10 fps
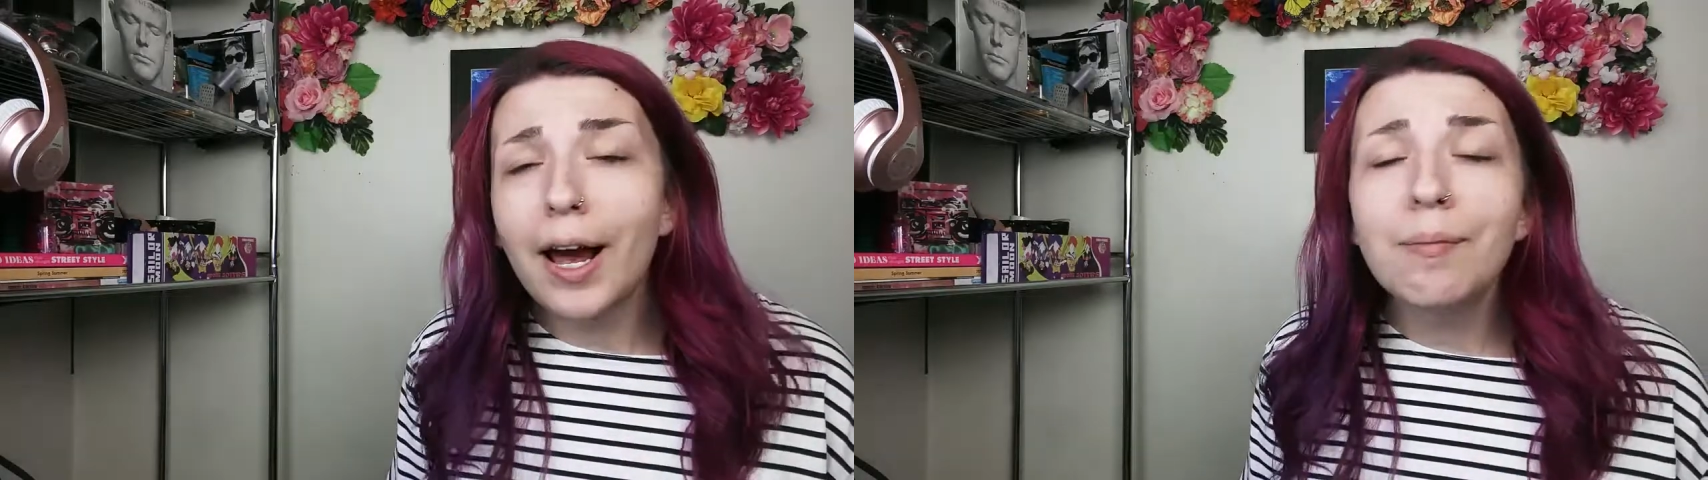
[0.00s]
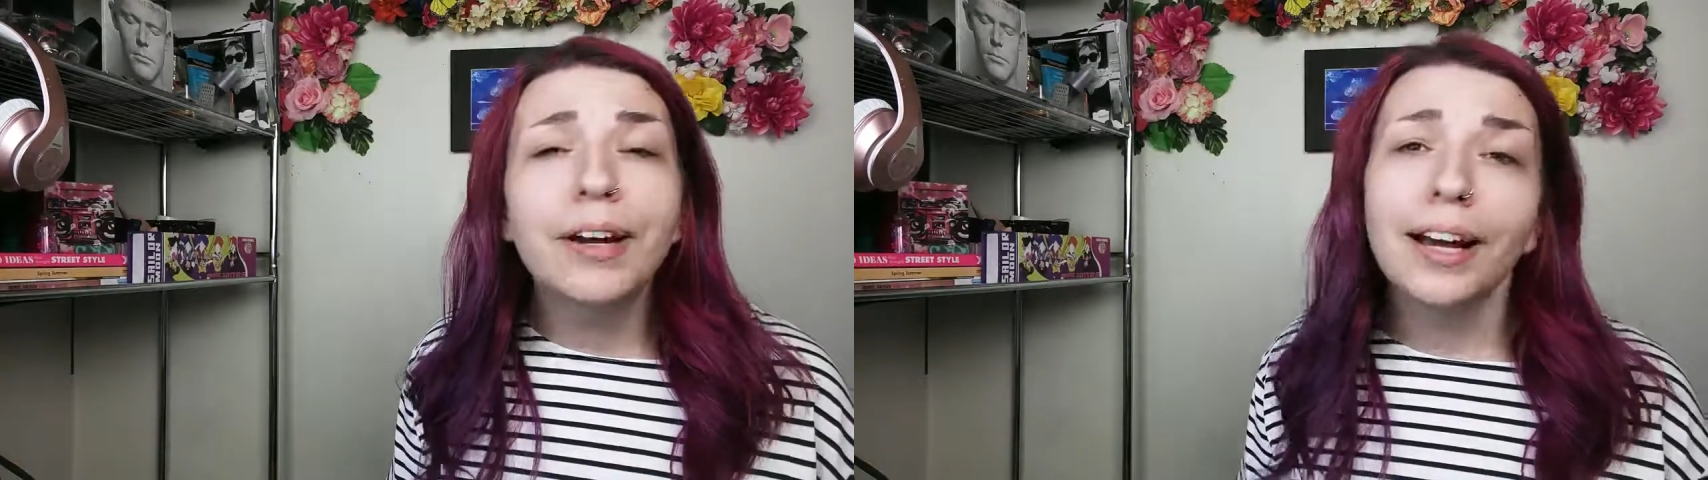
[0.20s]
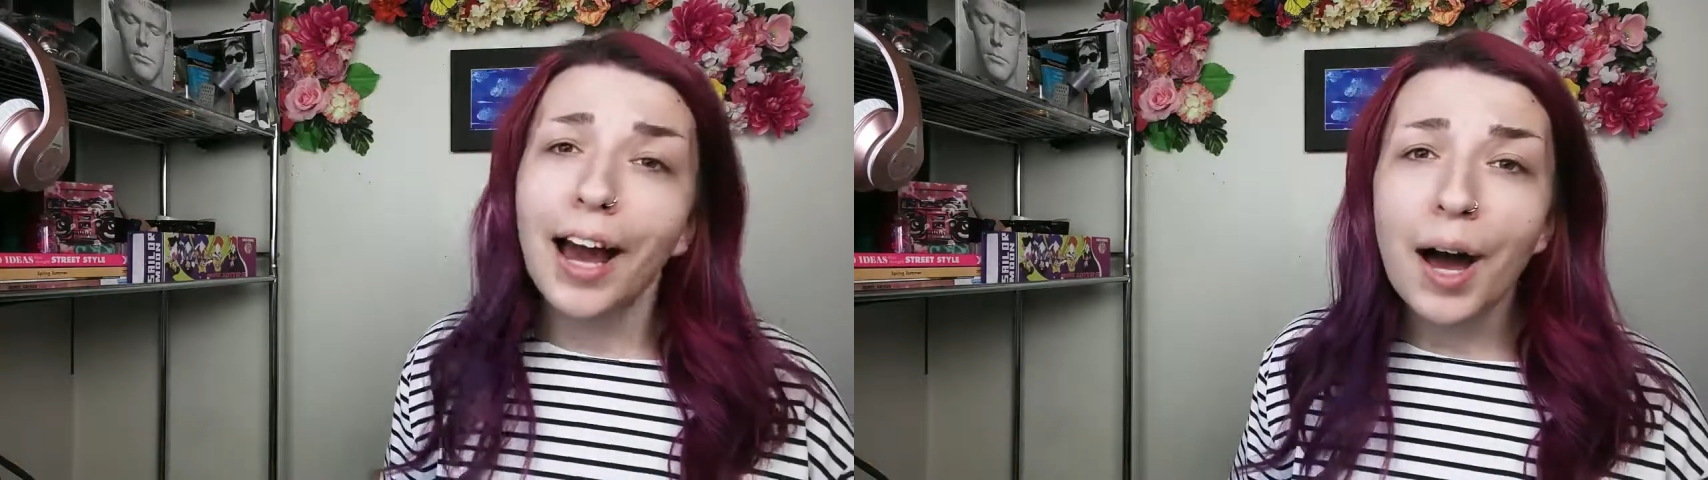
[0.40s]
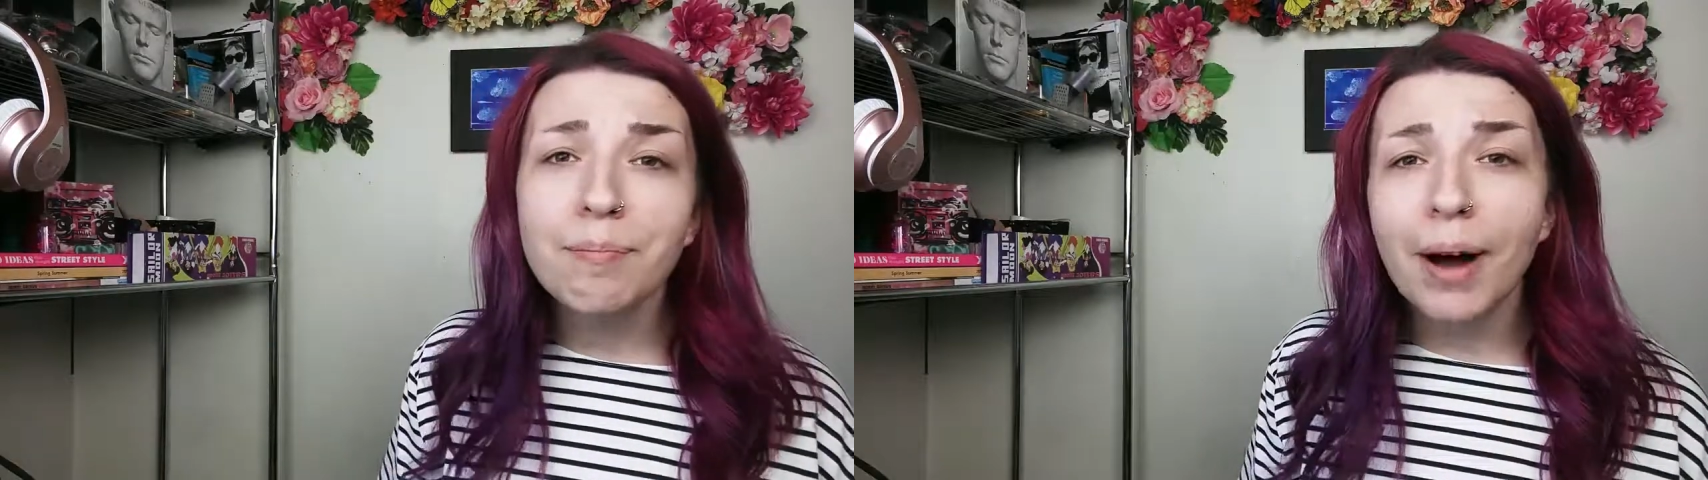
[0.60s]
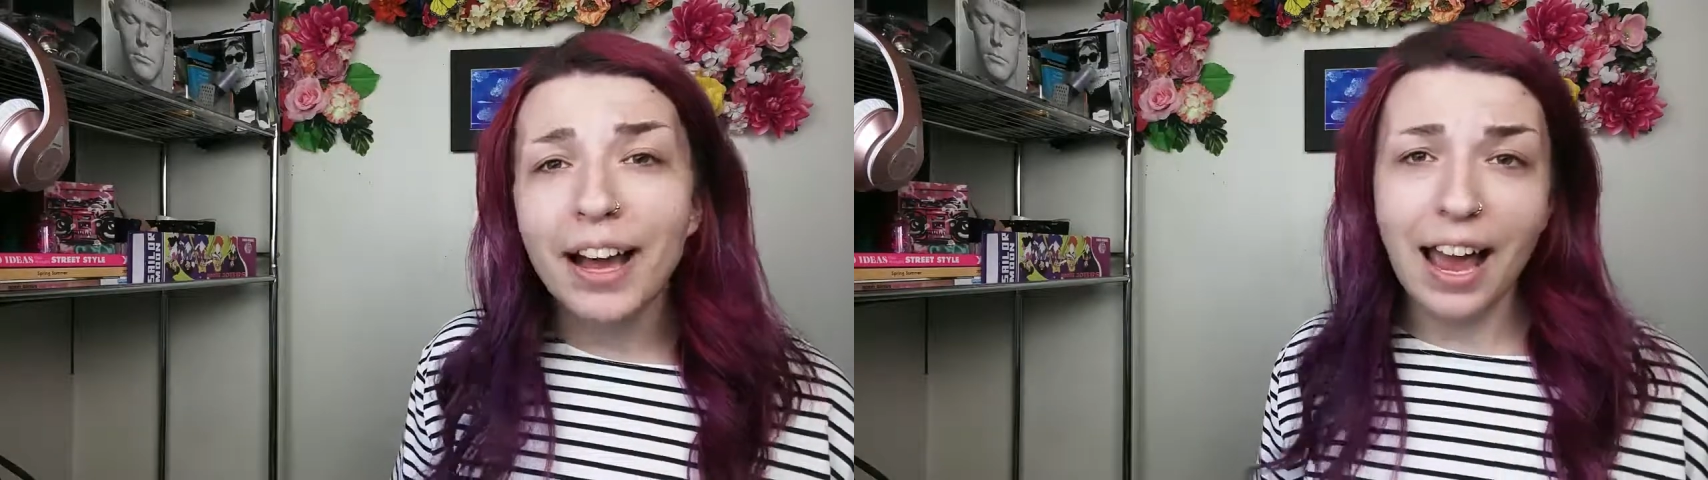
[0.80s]
I'm gonna
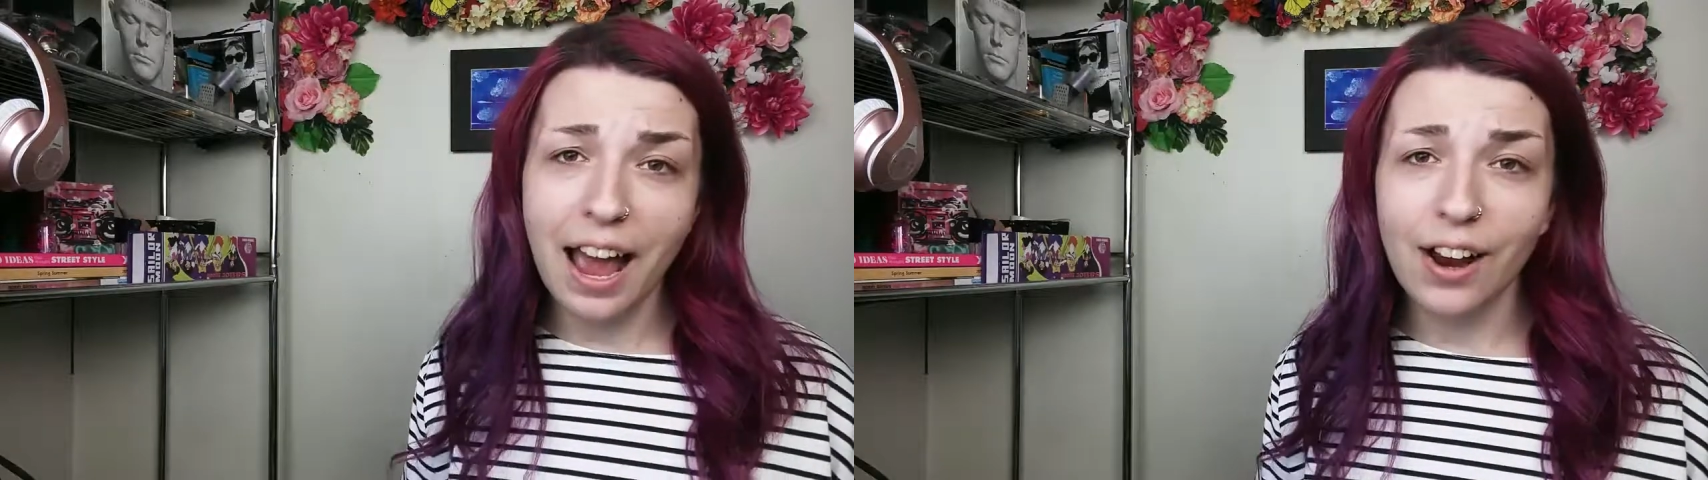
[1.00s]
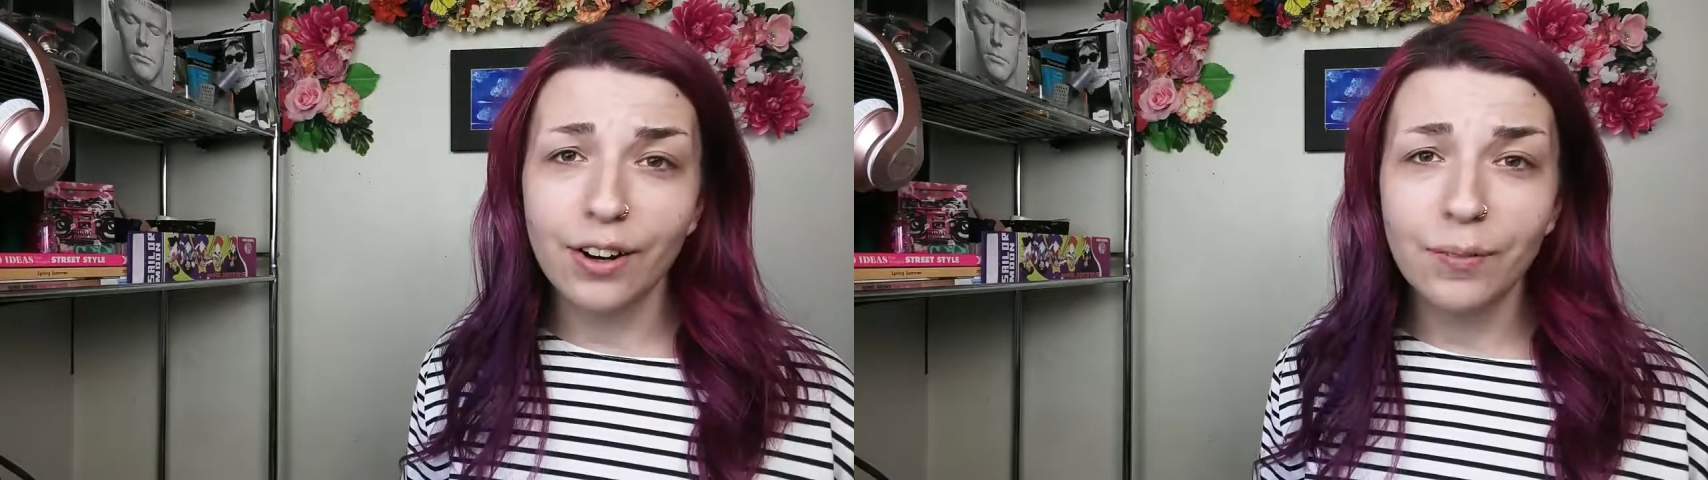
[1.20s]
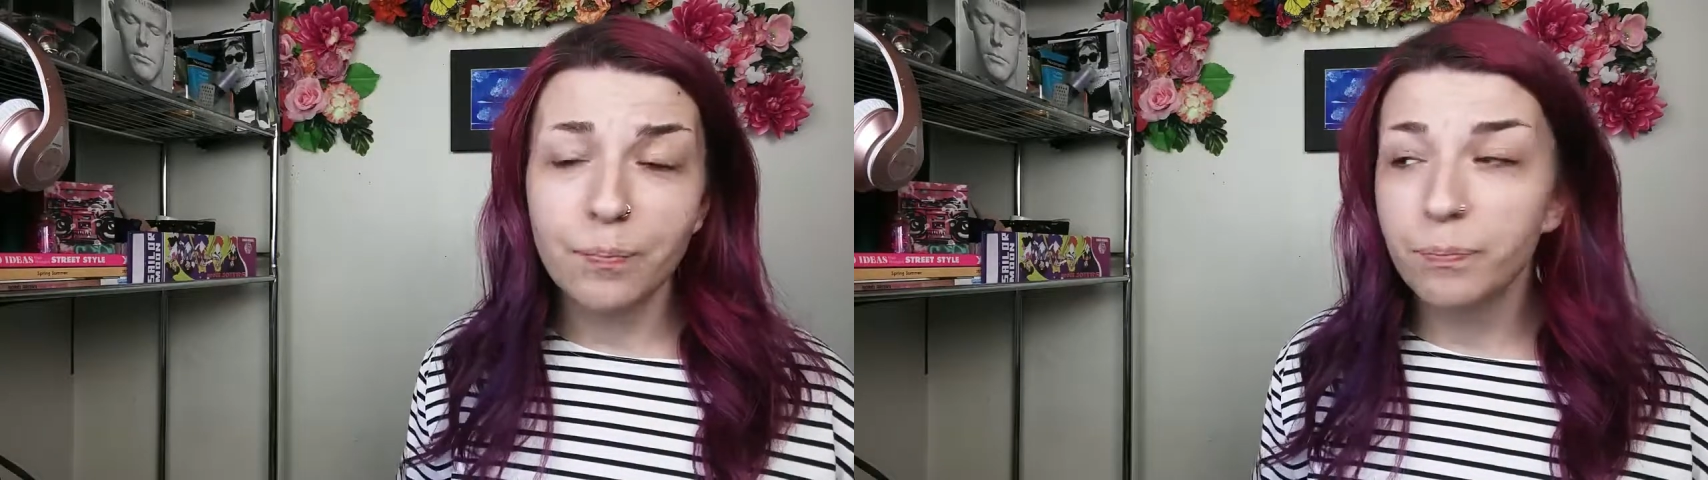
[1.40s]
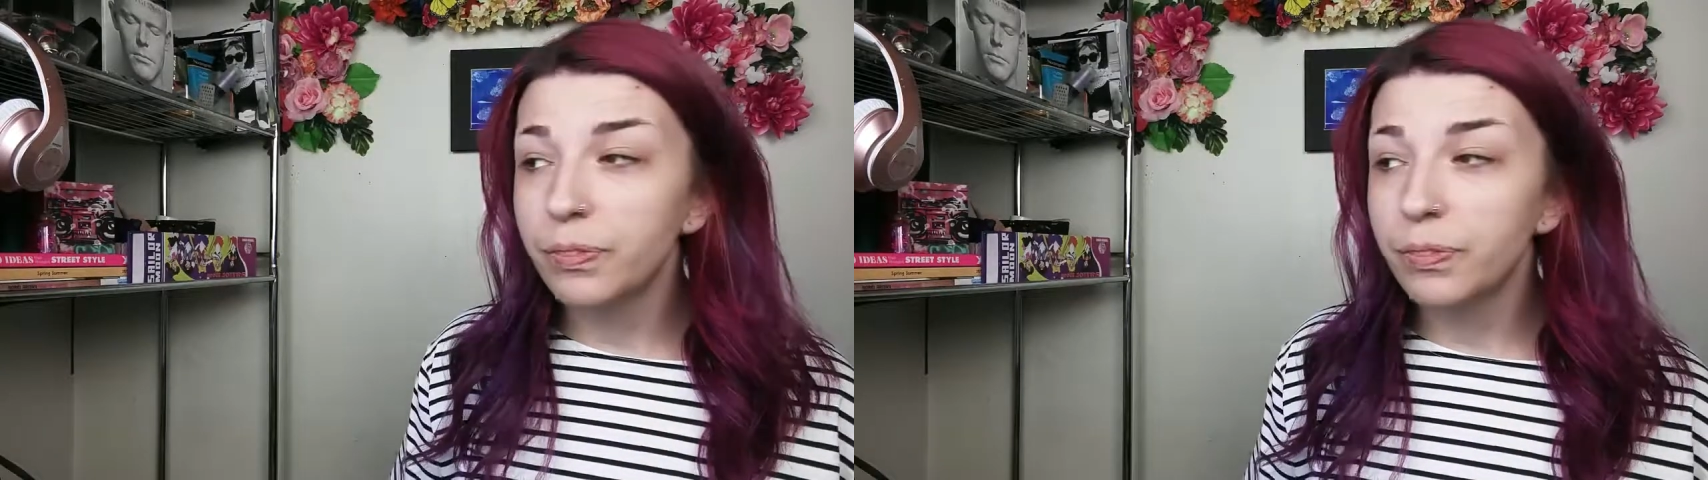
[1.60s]
cut my hair.